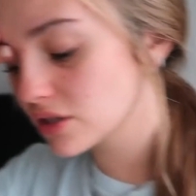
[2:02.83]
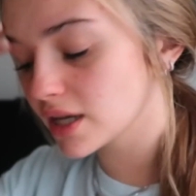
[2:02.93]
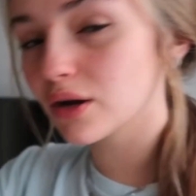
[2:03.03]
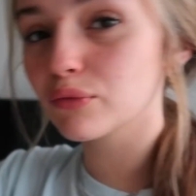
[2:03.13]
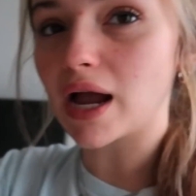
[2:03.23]

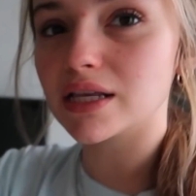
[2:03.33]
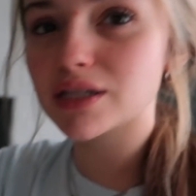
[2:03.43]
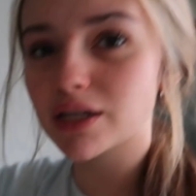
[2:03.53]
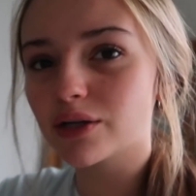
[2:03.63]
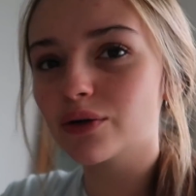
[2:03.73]
like a
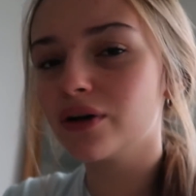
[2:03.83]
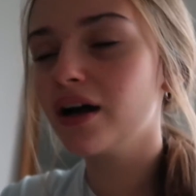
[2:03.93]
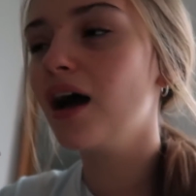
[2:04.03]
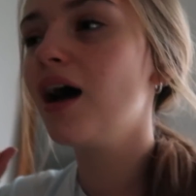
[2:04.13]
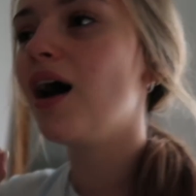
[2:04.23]
residue
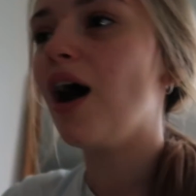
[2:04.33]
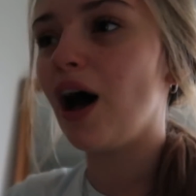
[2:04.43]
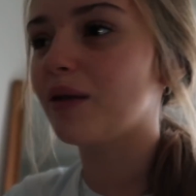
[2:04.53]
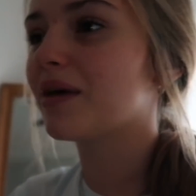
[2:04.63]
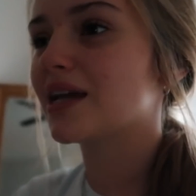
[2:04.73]

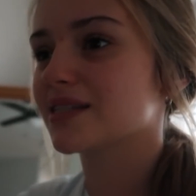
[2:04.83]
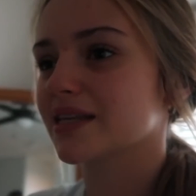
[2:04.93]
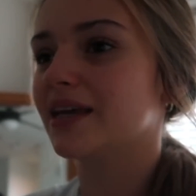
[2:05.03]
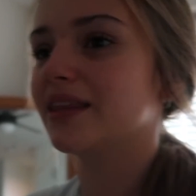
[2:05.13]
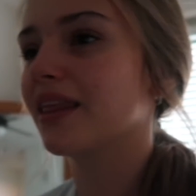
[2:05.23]
on my
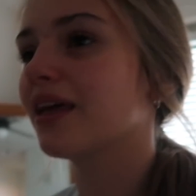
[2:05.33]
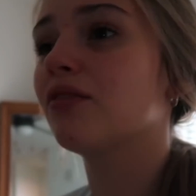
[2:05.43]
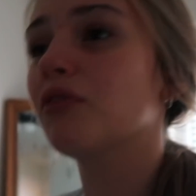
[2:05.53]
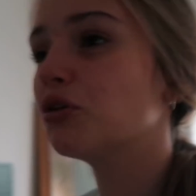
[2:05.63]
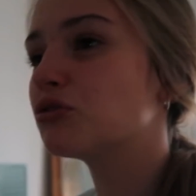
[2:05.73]
skin, like
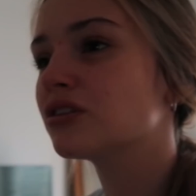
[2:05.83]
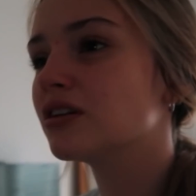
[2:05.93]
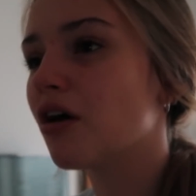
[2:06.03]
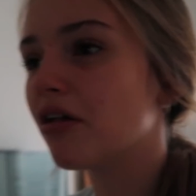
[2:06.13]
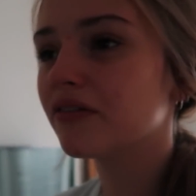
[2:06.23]

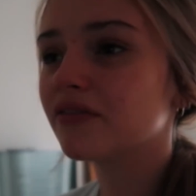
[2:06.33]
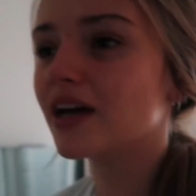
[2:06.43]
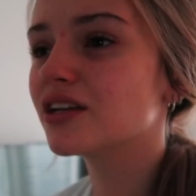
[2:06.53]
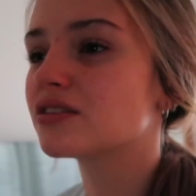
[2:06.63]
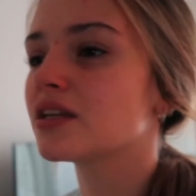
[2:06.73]
lotion, all of
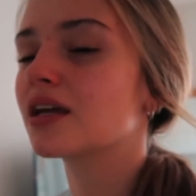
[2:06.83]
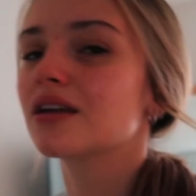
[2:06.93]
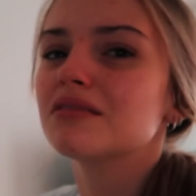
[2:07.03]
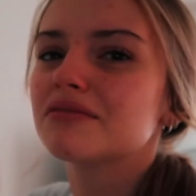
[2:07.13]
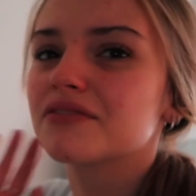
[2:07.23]
that just
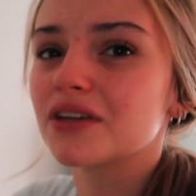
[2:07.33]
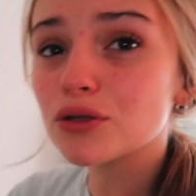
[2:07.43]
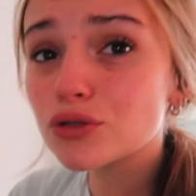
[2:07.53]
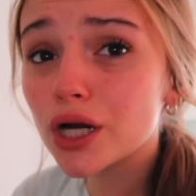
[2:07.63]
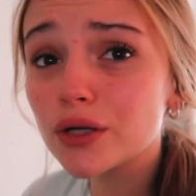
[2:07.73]
like
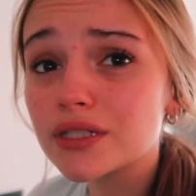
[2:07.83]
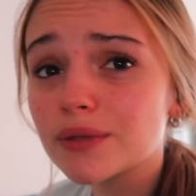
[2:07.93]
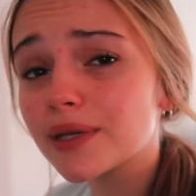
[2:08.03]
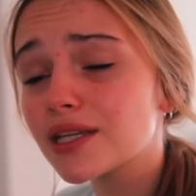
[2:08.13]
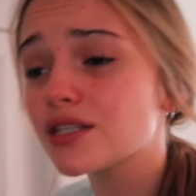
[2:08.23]
feels gross to
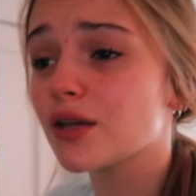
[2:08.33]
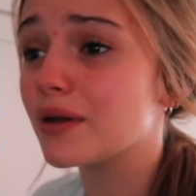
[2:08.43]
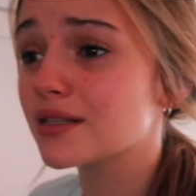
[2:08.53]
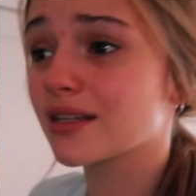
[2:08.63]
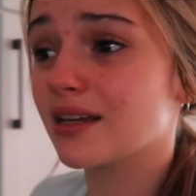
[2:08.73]
me. So
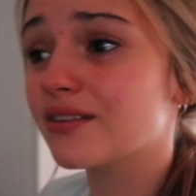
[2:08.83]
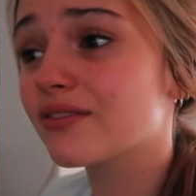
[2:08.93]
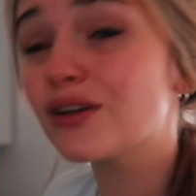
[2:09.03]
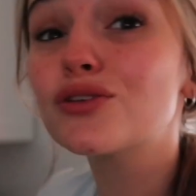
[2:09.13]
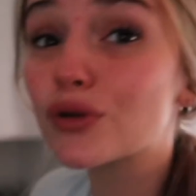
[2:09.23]
my skin
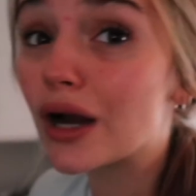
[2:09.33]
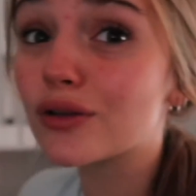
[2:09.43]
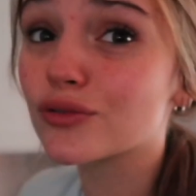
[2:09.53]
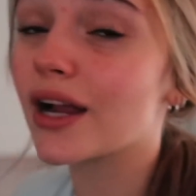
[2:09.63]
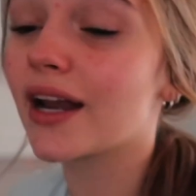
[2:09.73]
feels
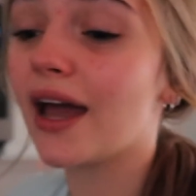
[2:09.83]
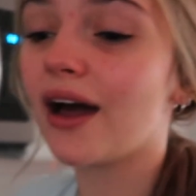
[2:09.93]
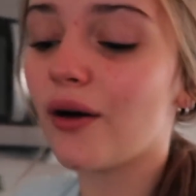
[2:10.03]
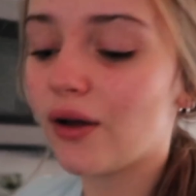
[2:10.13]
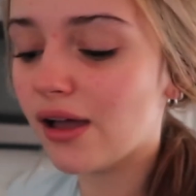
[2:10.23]
gross right
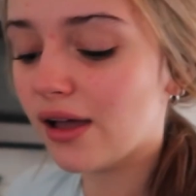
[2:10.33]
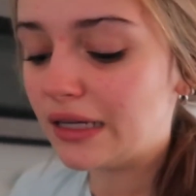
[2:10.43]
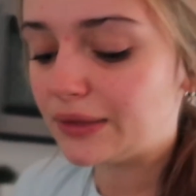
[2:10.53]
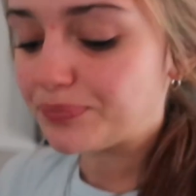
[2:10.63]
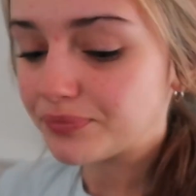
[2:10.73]
now,
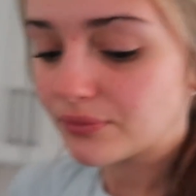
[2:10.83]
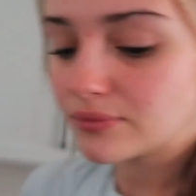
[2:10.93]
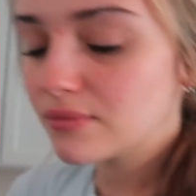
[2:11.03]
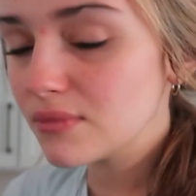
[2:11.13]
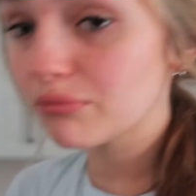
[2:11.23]

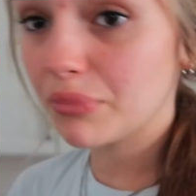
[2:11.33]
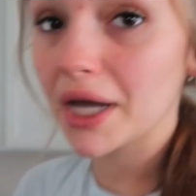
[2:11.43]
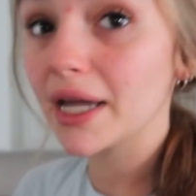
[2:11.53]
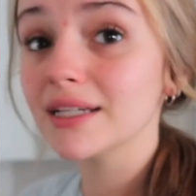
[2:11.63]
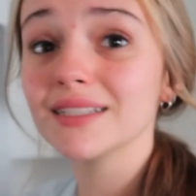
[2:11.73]

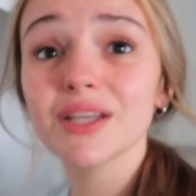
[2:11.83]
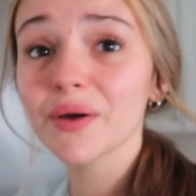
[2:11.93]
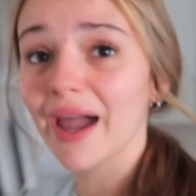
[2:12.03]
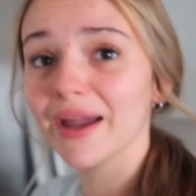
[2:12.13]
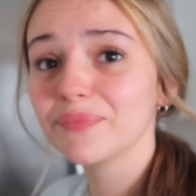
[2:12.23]
but it's
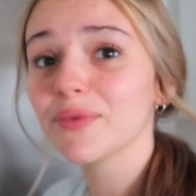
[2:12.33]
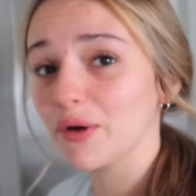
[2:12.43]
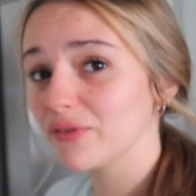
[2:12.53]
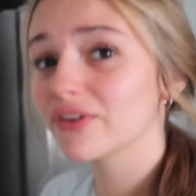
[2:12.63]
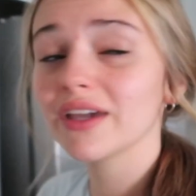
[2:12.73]
okay.
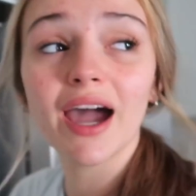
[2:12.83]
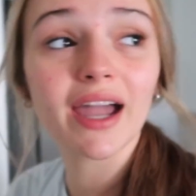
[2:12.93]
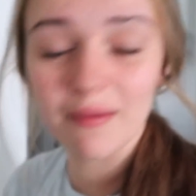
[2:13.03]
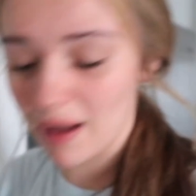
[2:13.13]
Hopefully I come